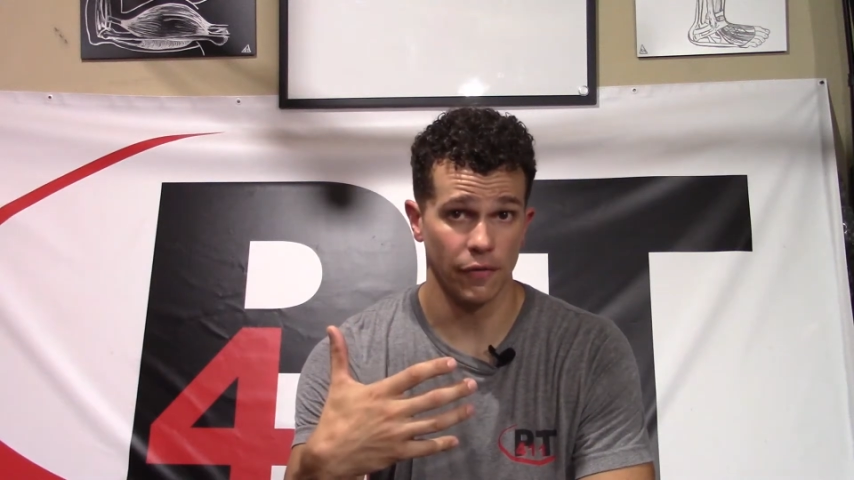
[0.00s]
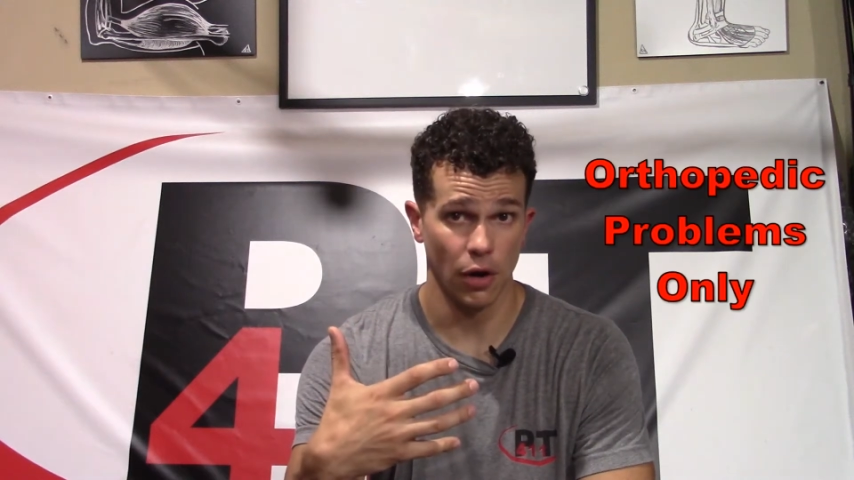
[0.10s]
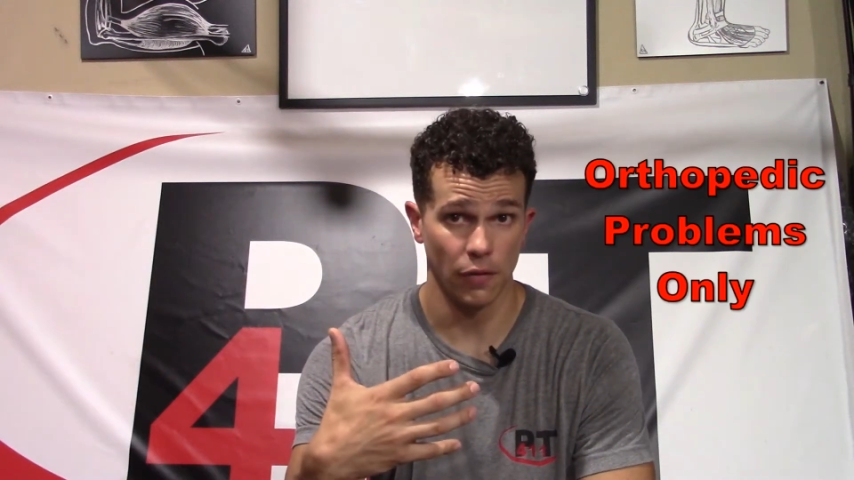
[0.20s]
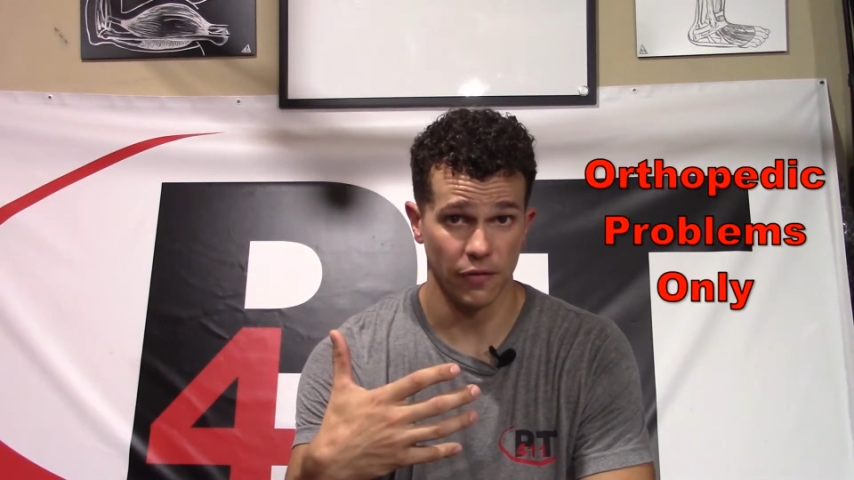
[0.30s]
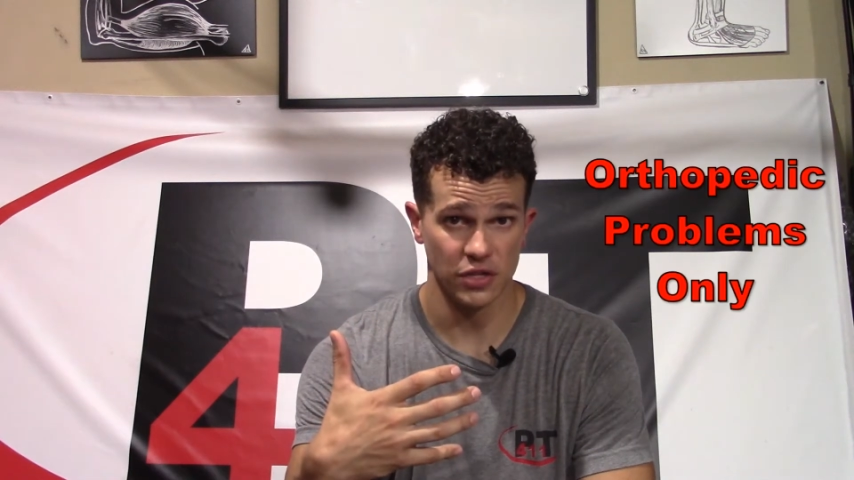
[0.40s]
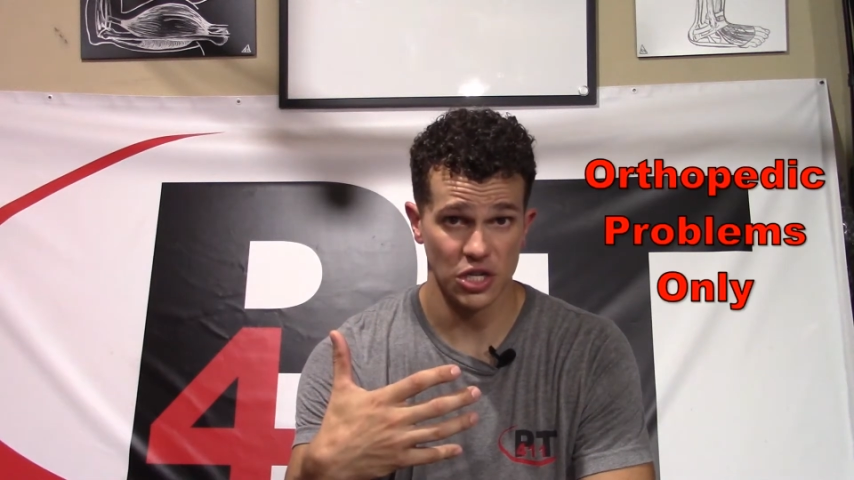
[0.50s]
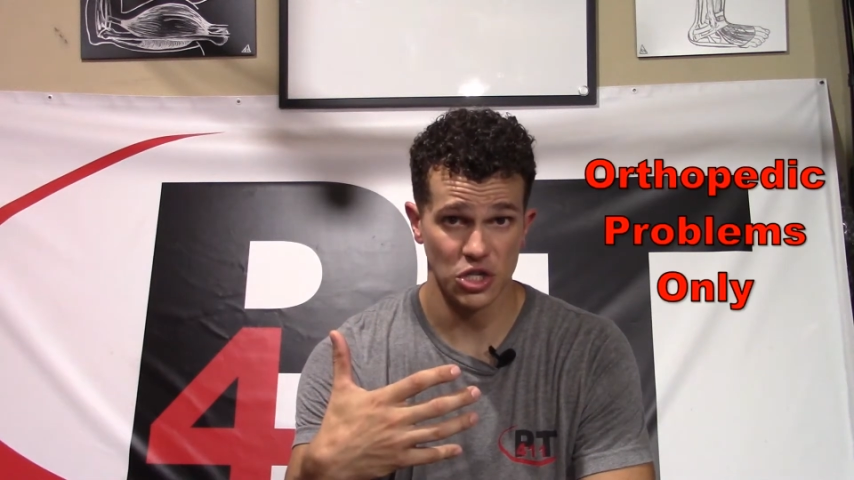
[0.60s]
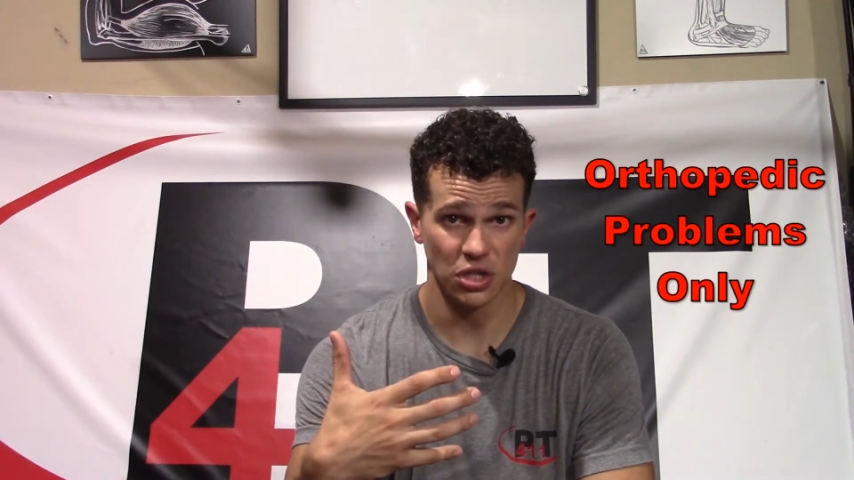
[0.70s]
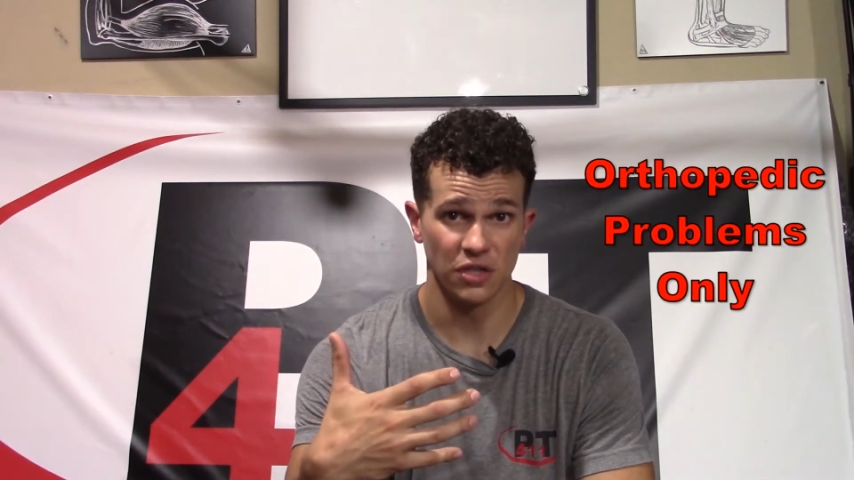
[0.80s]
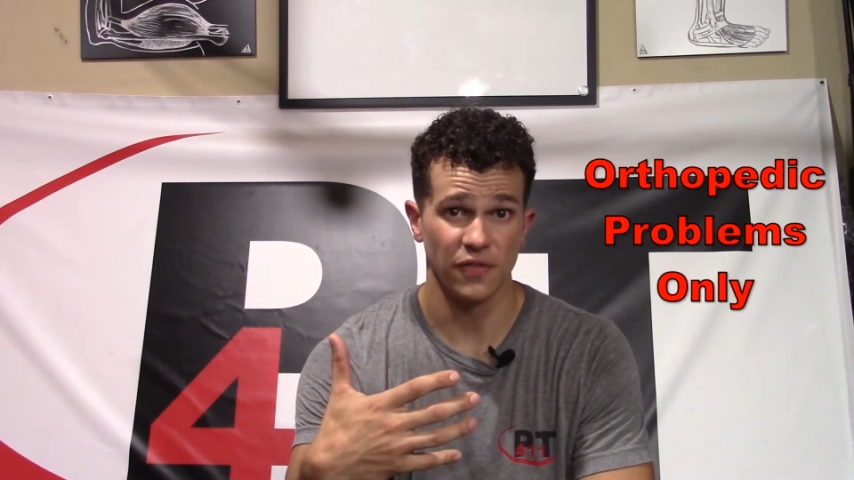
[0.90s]
our
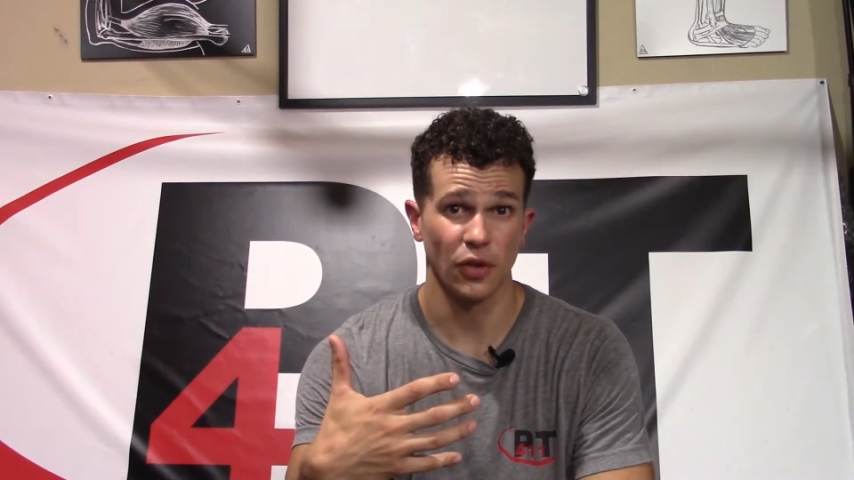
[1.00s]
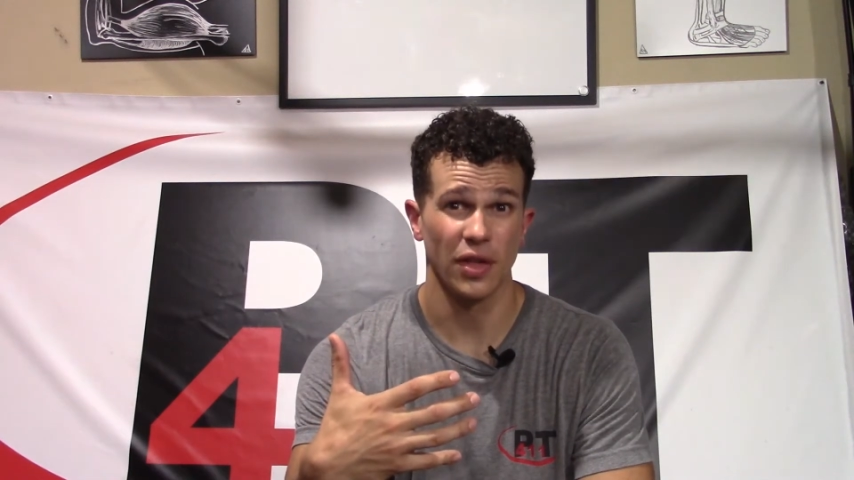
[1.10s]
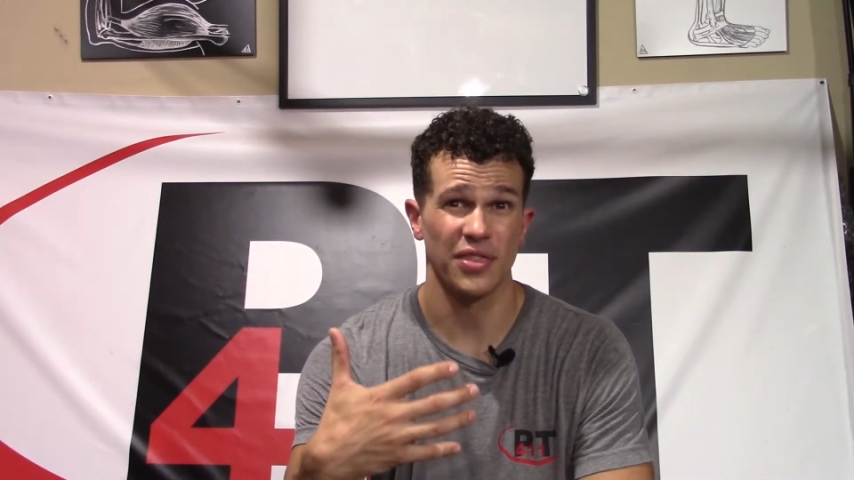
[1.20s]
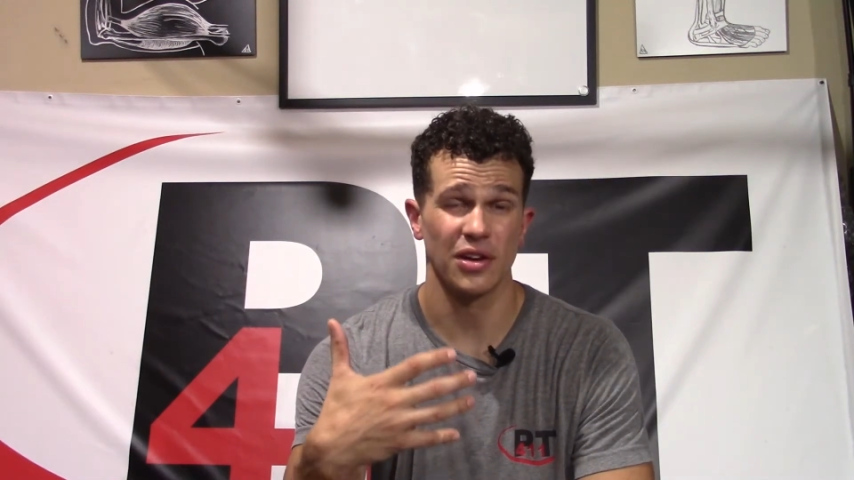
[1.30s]
physicians feel that